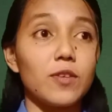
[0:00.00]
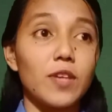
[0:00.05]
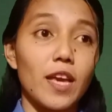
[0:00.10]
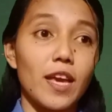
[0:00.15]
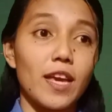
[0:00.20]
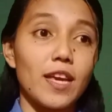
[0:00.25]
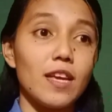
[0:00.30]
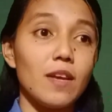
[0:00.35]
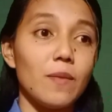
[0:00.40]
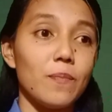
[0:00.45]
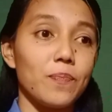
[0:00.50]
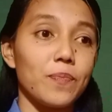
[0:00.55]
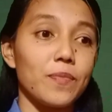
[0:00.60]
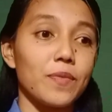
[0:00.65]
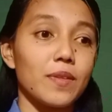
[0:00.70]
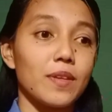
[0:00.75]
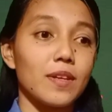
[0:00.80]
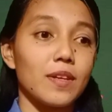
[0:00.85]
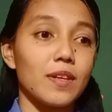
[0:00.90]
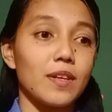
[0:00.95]
Okay,
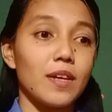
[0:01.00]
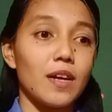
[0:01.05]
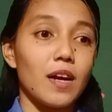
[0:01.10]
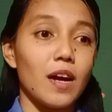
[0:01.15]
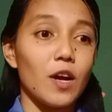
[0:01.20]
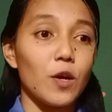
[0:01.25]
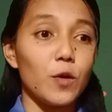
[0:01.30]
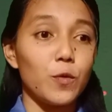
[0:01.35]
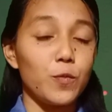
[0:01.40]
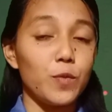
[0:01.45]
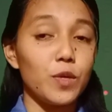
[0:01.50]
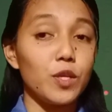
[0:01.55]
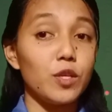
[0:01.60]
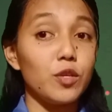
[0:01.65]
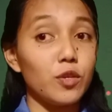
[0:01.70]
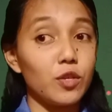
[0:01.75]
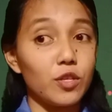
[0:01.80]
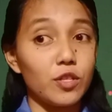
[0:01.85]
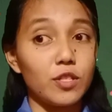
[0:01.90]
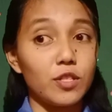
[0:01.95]
are we
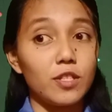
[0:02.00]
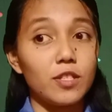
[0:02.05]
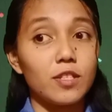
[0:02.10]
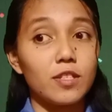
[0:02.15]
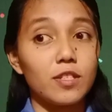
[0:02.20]
good?